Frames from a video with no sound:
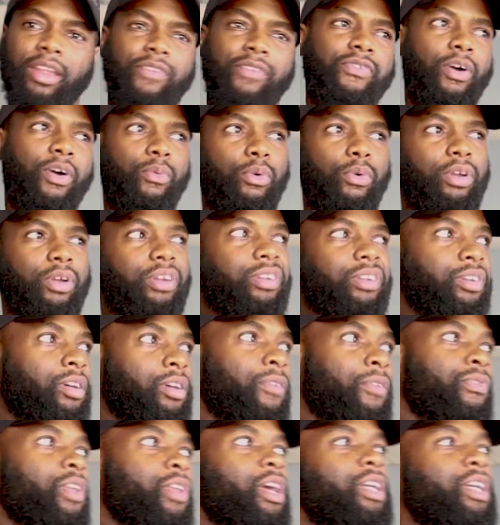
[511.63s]
If I wanted
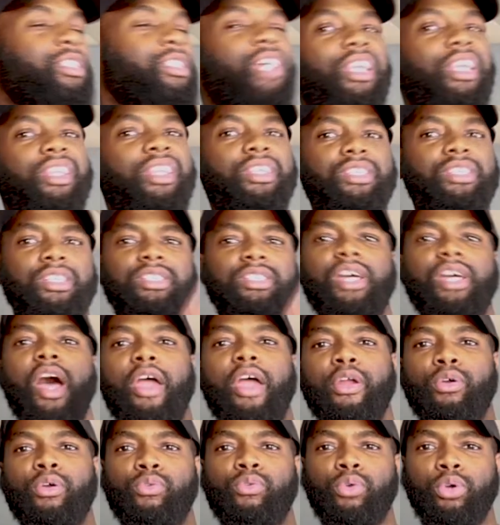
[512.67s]
to take this
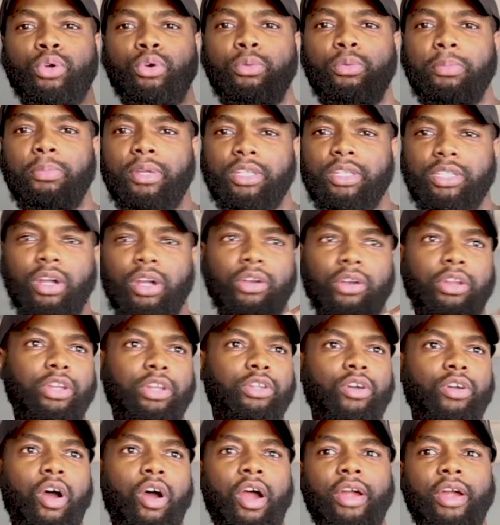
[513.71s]
entire room and turn
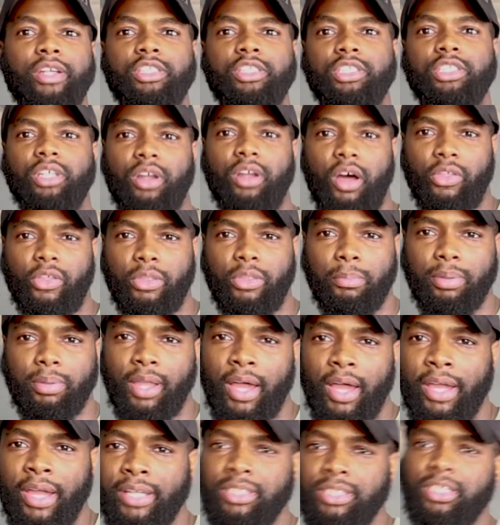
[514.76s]
it dark, shut all the
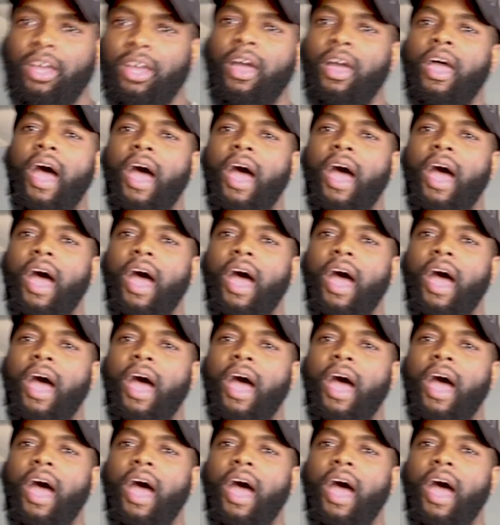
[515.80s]
blinds,